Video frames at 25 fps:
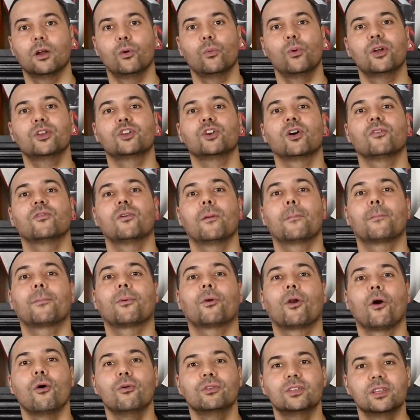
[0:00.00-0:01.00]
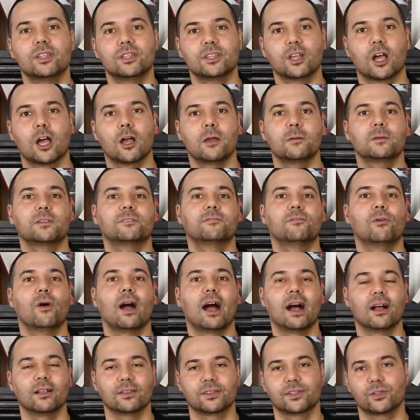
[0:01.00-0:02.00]
which offer prototypes for
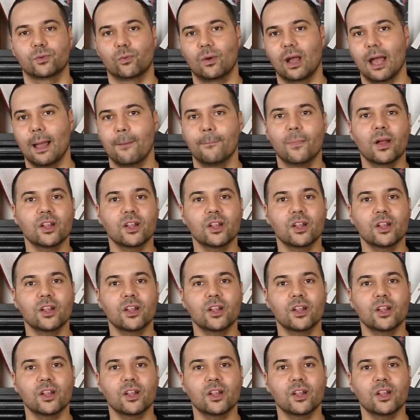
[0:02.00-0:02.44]
elsewhere,